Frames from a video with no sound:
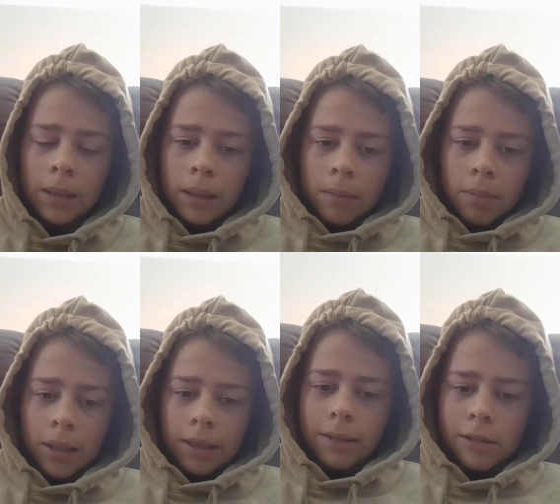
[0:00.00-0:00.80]
But
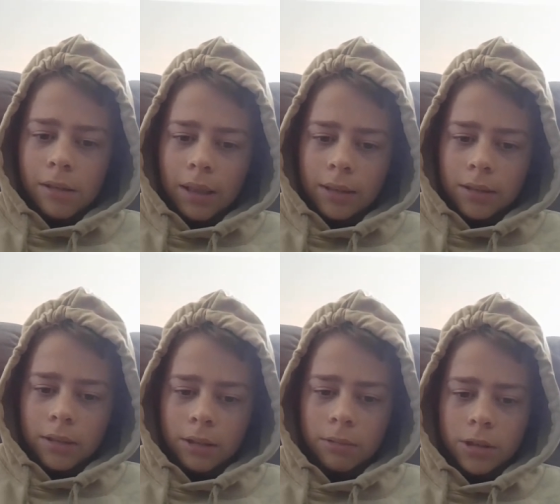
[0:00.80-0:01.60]
then in the
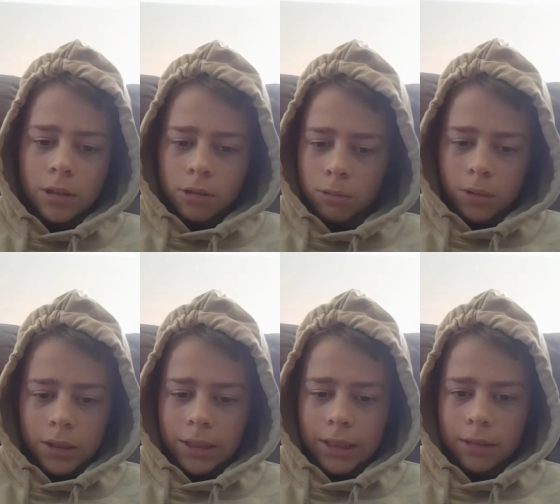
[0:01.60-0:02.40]
last, it was just all the
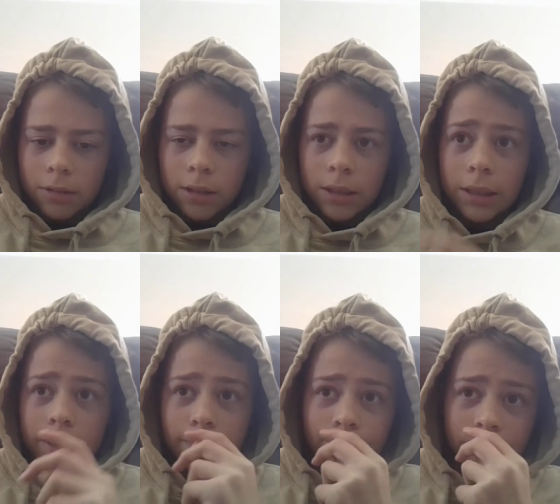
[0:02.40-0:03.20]
D's
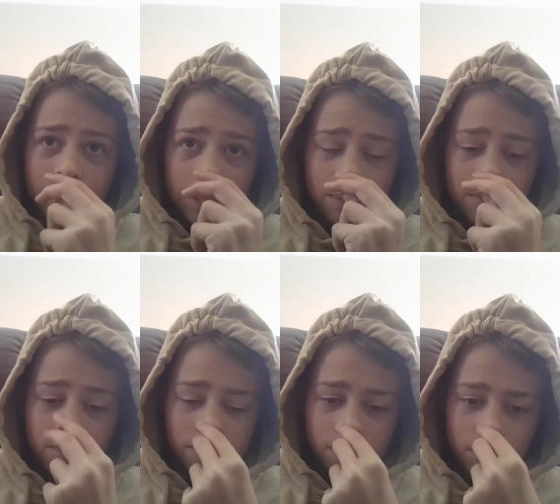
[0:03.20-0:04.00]
really, and
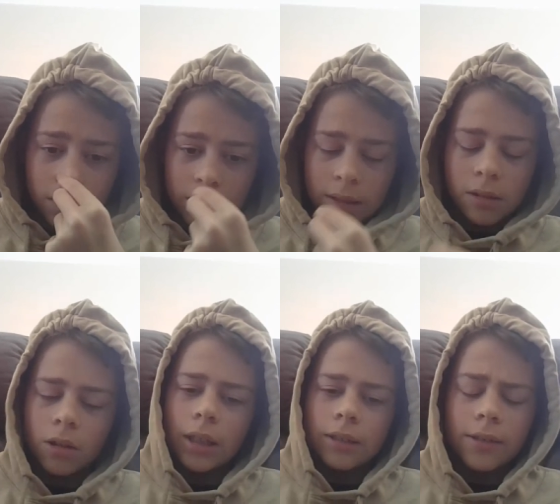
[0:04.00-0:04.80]
yeah, the
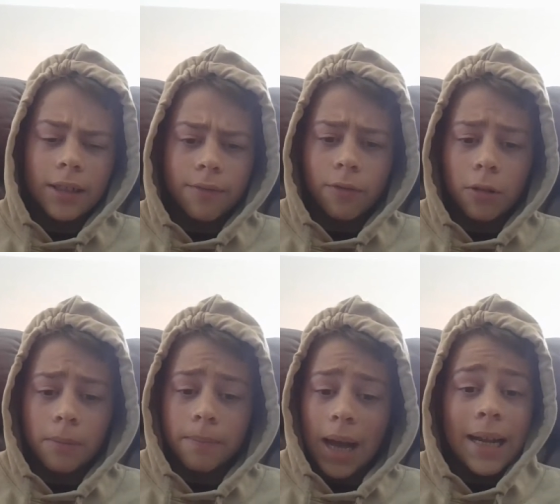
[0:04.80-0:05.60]
Lions did
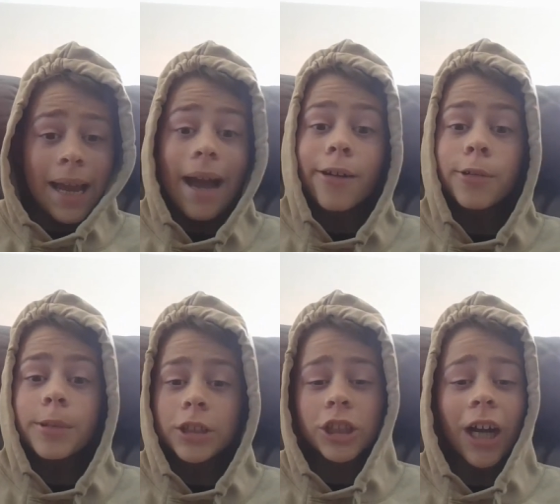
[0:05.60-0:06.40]
fight back. How good
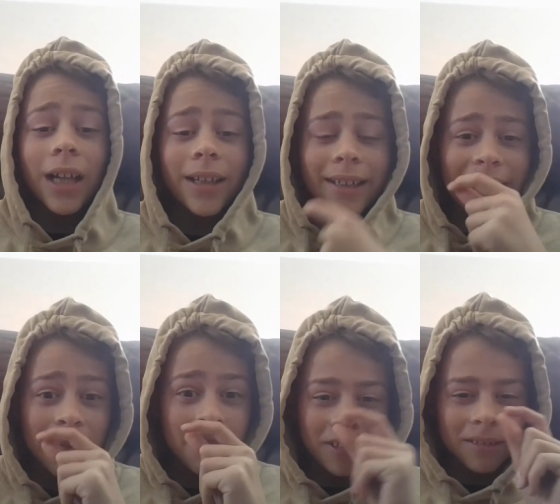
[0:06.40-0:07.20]
was Charlie
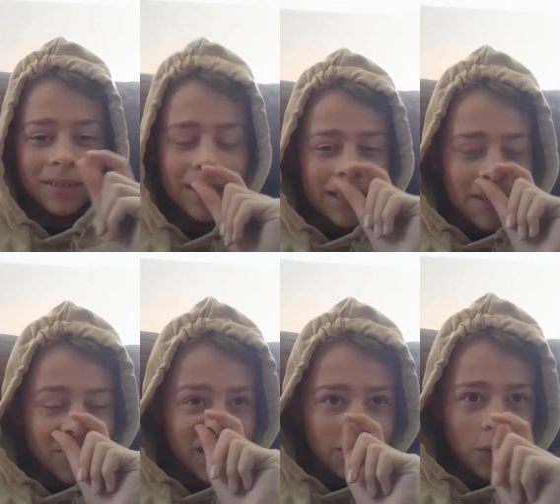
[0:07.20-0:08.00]
Cameron
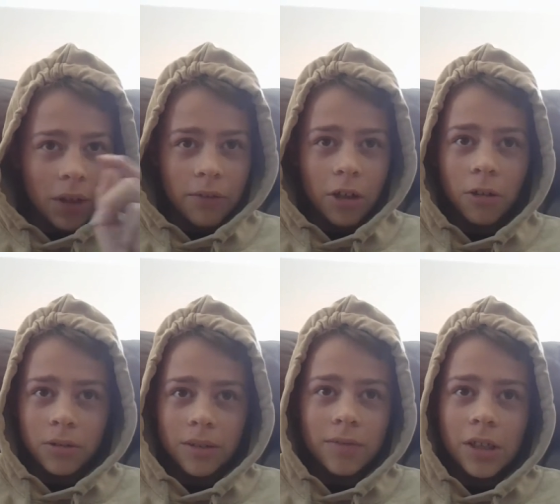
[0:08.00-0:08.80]
with his five
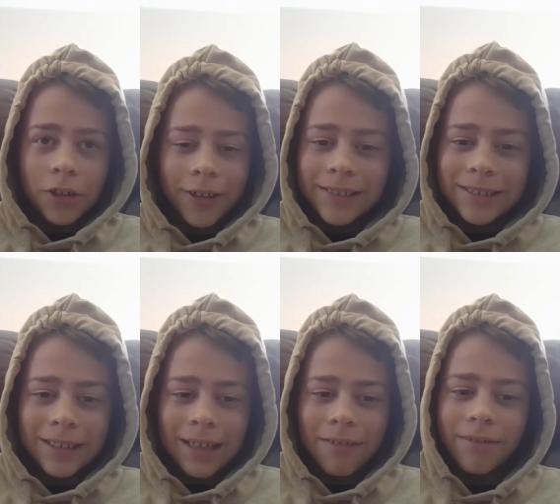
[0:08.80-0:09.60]
goals? If the Lions
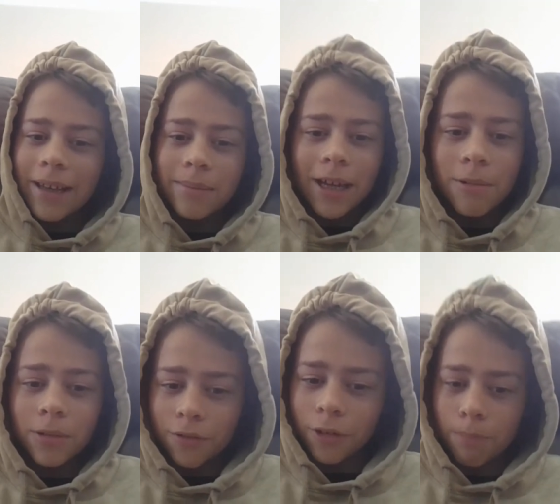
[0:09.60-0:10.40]
didn't have them, they
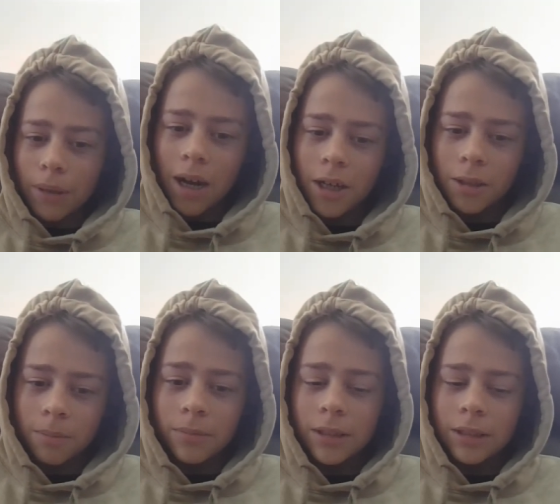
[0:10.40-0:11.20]
would have got
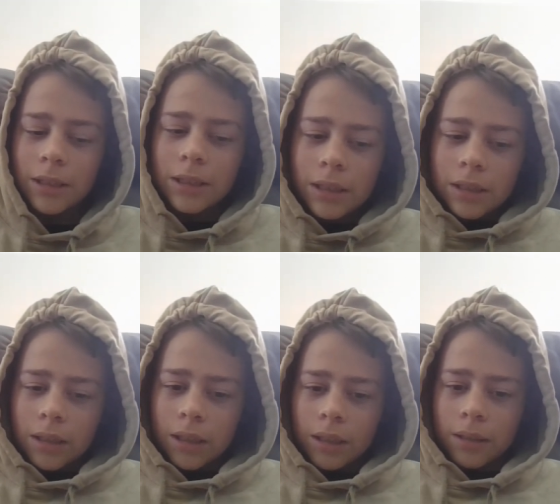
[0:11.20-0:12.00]
pumped.
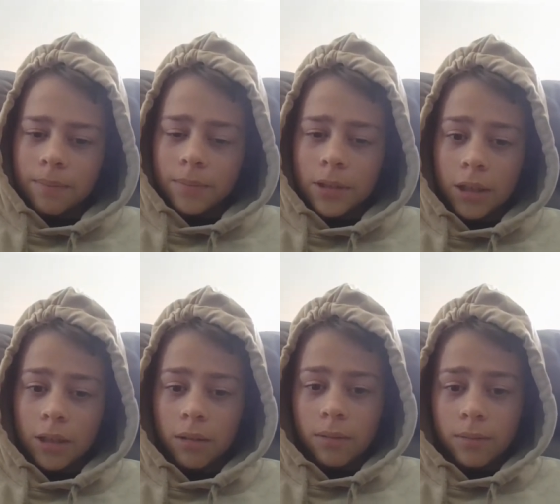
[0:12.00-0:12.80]
Um,
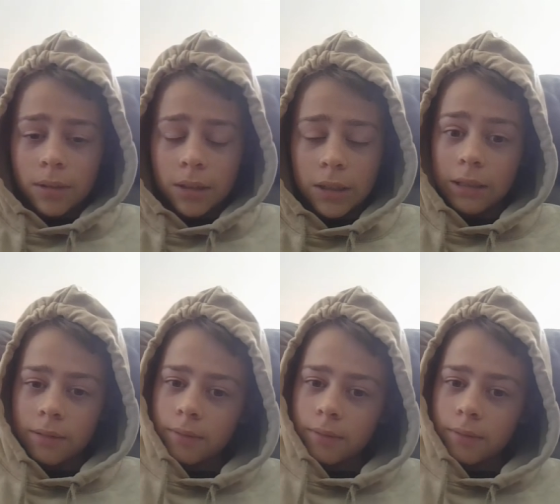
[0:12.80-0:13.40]
so, yeah.